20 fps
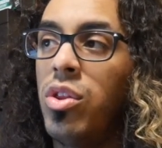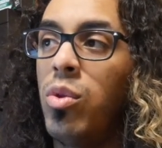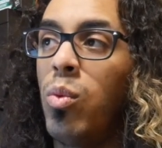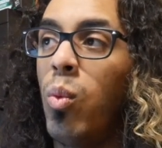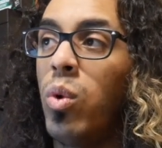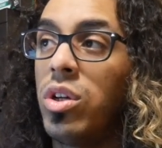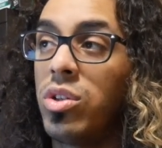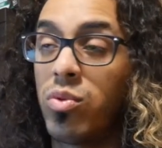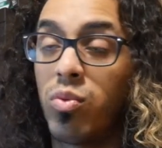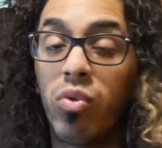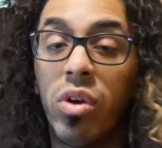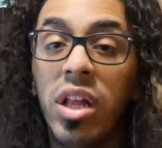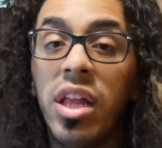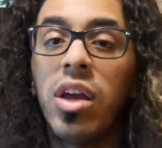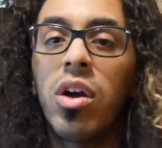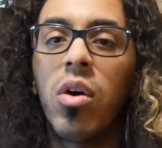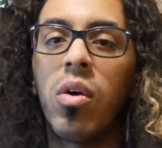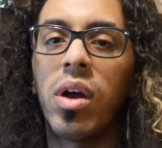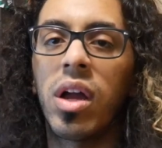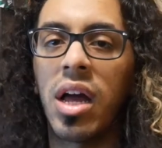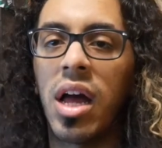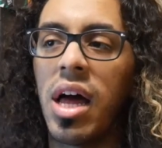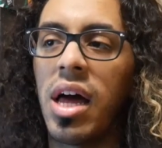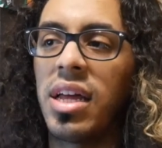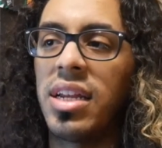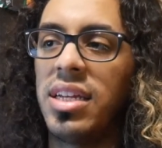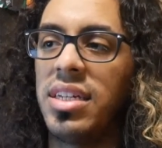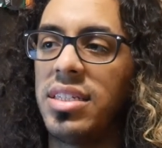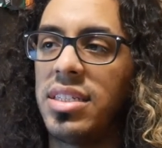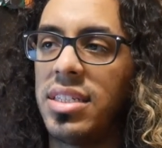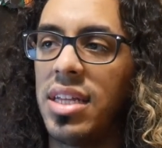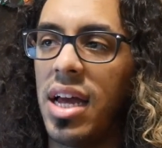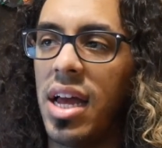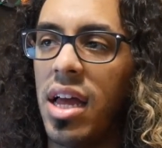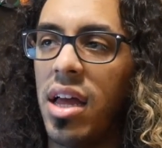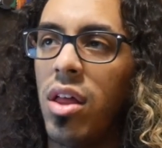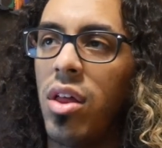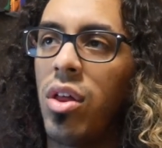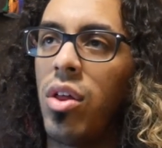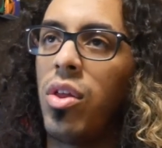What's really going on is
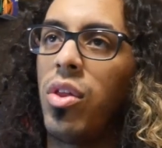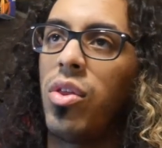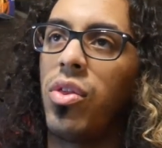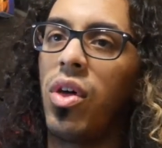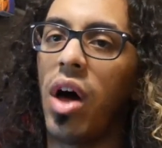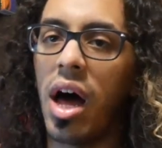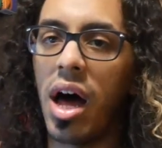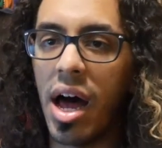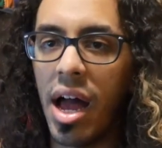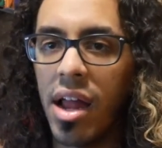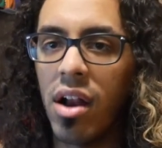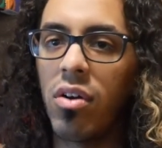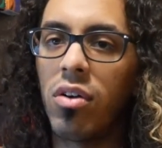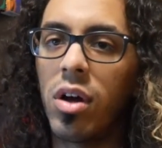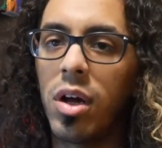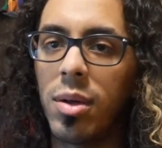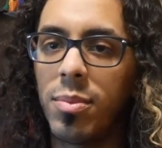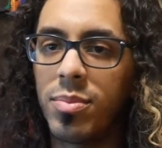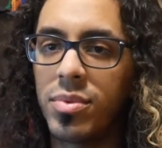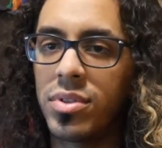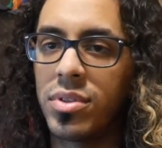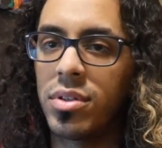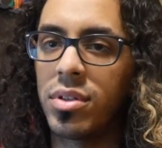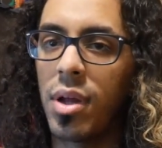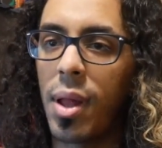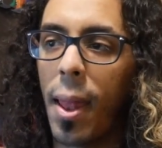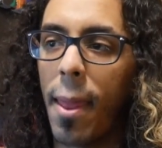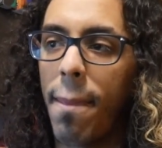that the higher ups